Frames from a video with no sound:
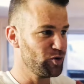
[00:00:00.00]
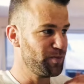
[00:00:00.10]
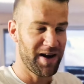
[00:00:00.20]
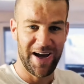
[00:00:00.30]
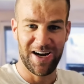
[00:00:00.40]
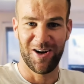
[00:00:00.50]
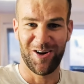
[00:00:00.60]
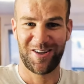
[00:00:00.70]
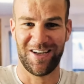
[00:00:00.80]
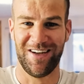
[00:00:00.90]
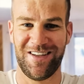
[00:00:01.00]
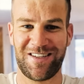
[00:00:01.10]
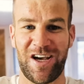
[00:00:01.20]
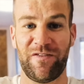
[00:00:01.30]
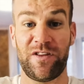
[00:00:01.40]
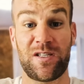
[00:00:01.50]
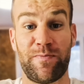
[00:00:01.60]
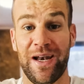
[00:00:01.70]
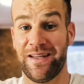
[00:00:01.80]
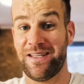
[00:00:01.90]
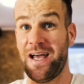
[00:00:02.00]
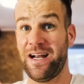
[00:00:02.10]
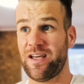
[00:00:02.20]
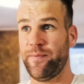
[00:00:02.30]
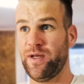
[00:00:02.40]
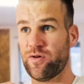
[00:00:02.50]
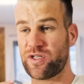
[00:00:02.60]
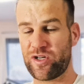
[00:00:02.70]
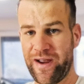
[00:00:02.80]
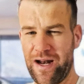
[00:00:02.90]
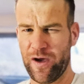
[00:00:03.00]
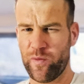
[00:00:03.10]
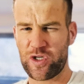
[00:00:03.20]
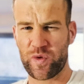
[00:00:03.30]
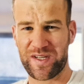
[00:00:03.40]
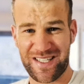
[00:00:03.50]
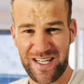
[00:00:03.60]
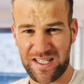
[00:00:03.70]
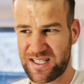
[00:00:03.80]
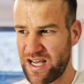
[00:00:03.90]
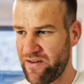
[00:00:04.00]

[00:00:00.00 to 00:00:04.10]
plan a lot and these kind of things. But at that time in Australia, which was six, seven